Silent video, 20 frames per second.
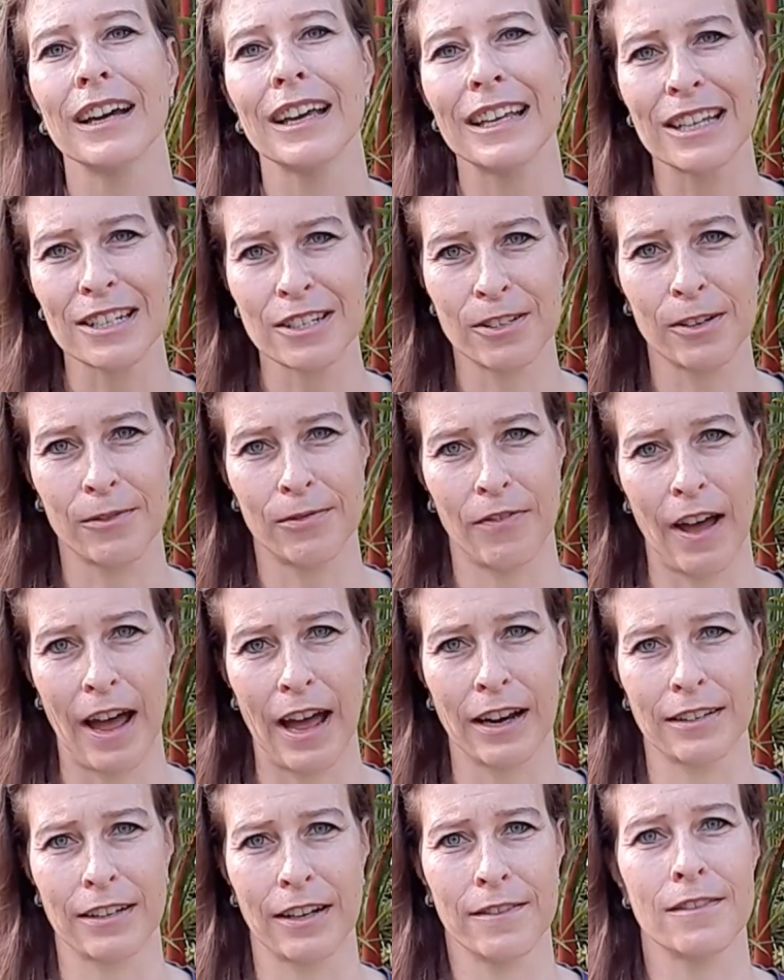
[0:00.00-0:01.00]
is the
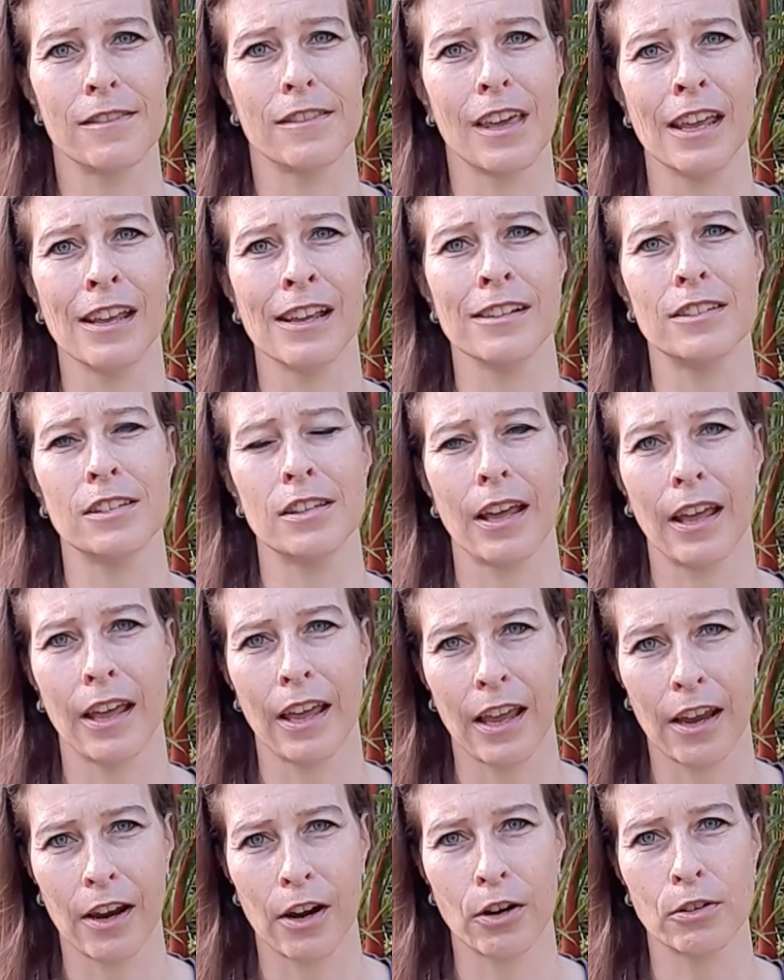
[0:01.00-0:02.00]
fact that things
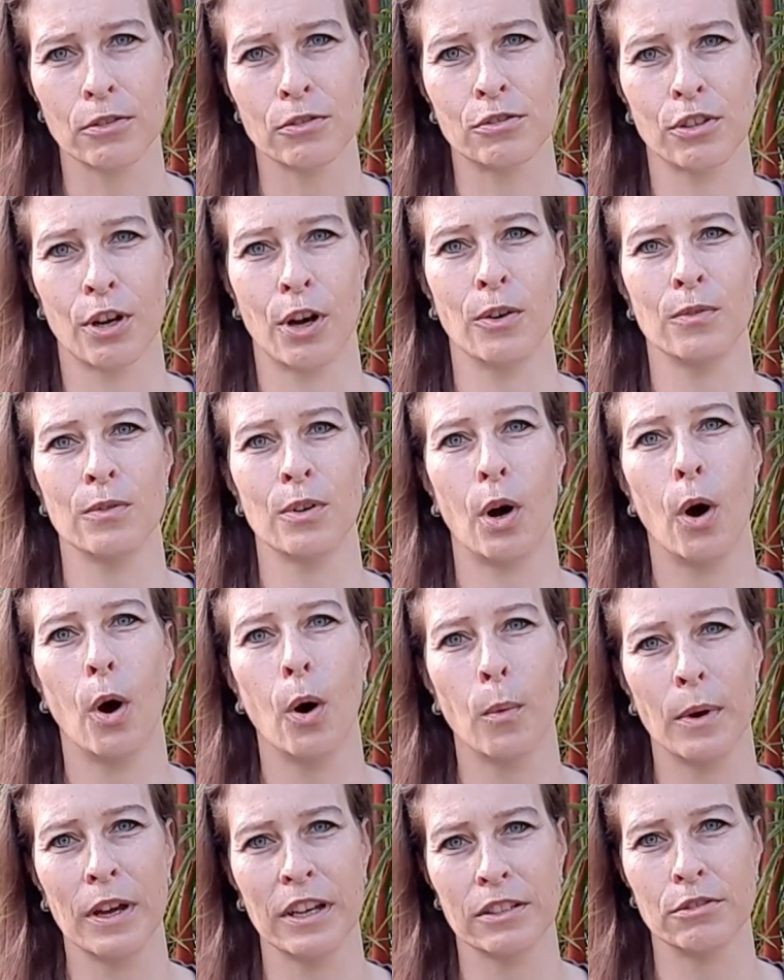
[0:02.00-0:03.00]
here don't
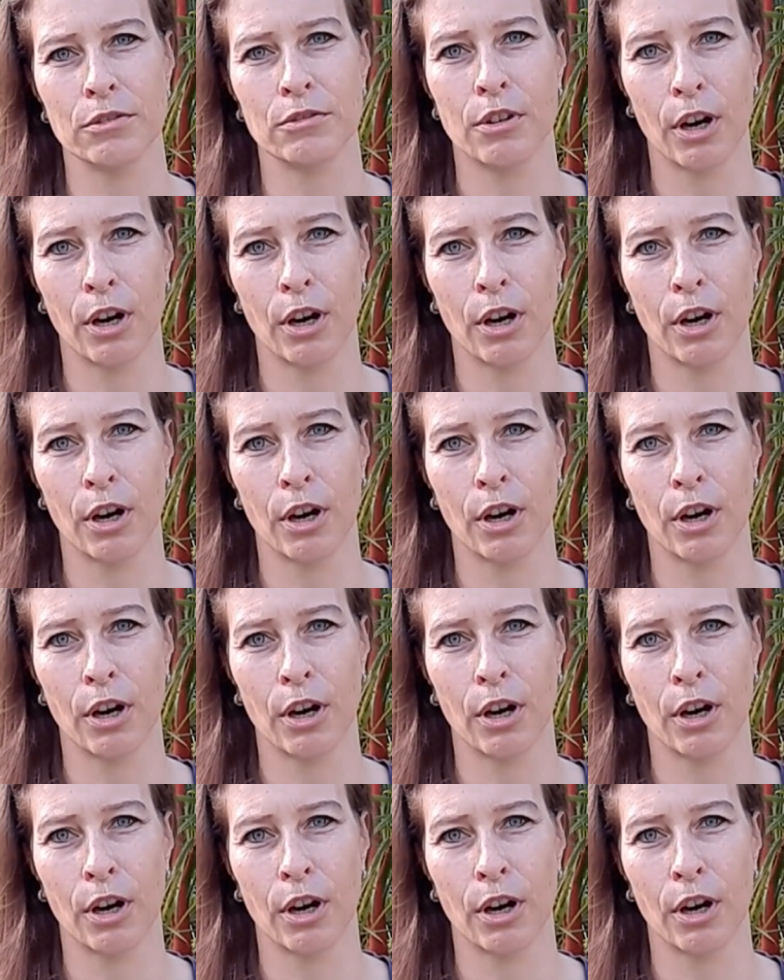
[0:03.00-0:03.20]
always